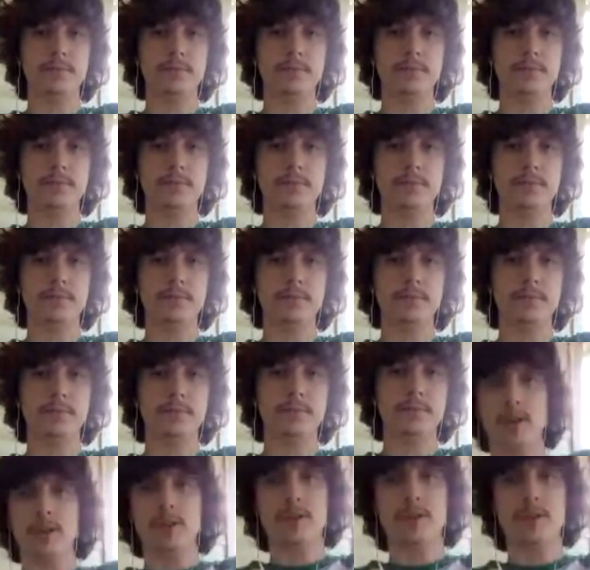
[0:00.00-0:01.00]
have, film
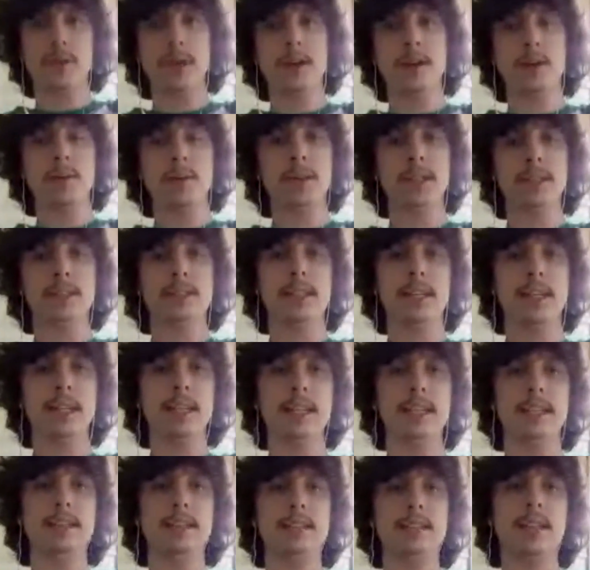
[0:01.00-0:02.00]
challenge, those 3
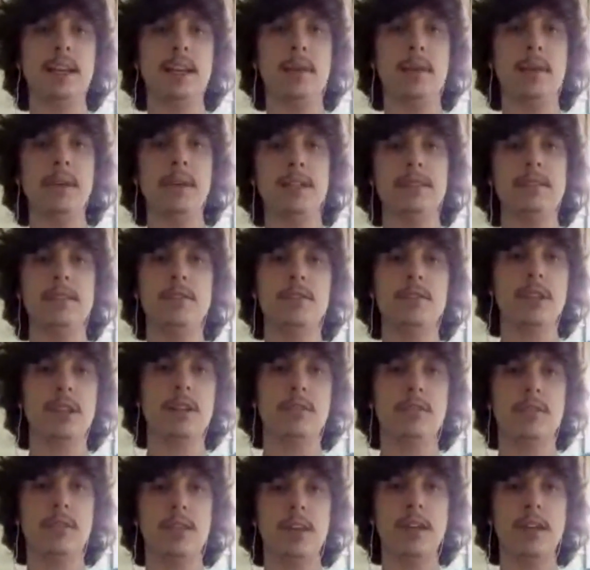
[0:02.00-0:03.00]
elements is a message
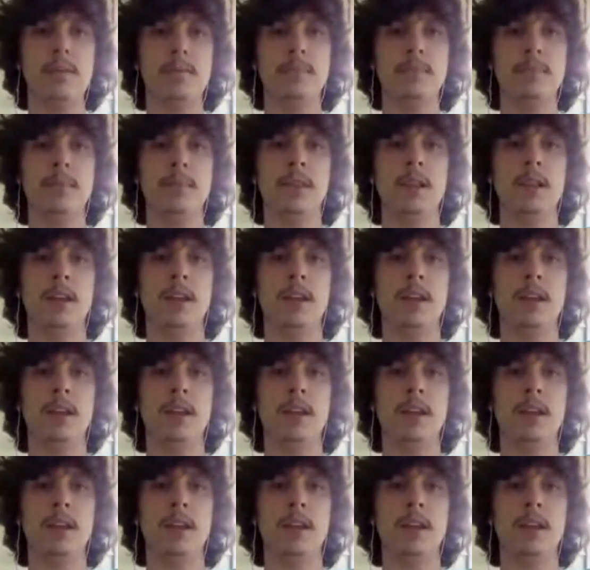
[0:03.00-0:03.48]
/ theme,